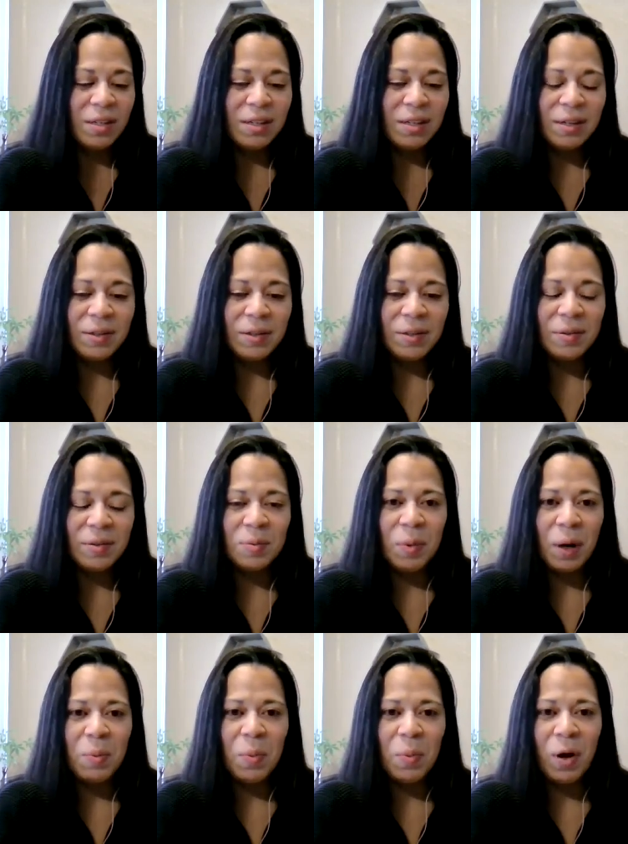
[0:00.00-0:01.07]
until
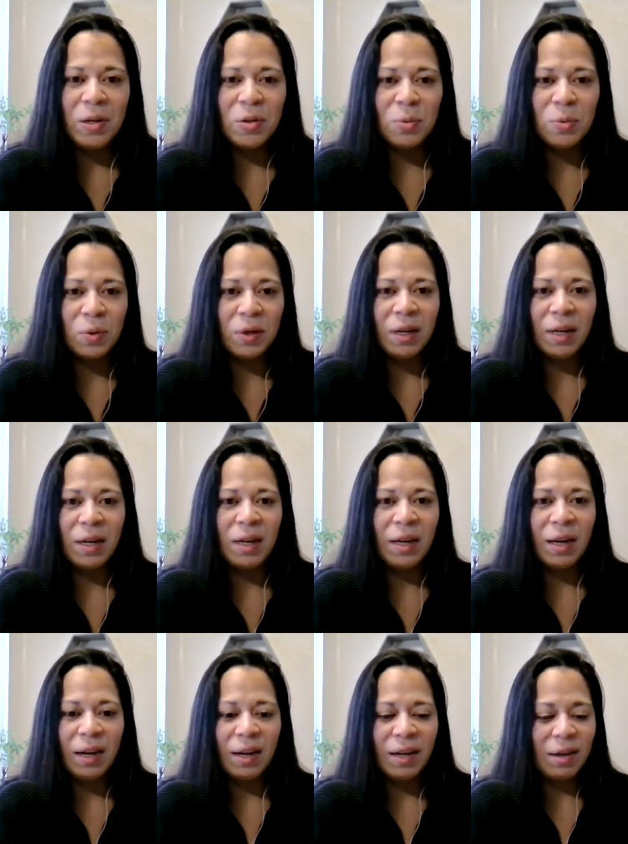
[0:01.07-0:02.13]
my boss
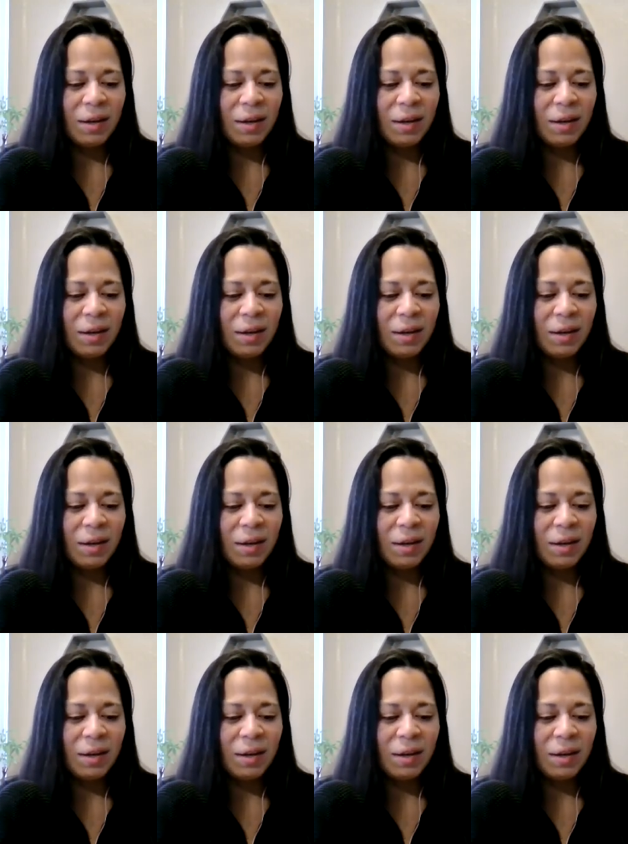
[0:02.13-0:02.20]
really